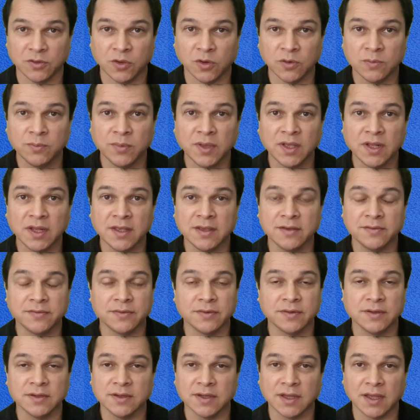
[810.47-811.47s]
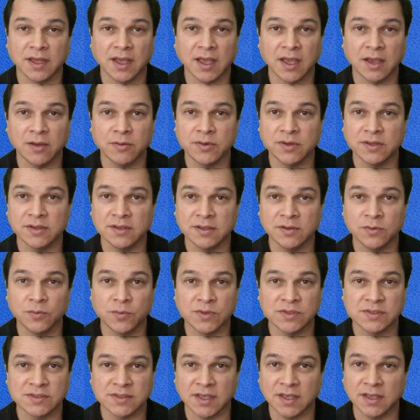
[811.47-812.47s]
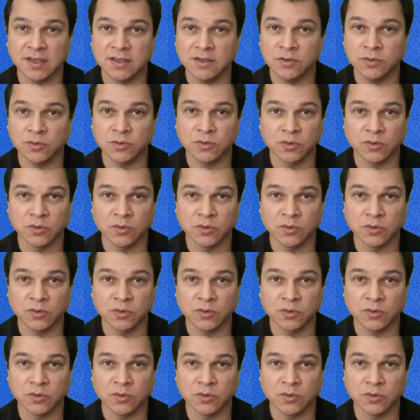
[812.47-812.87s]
Don't believe everything we say in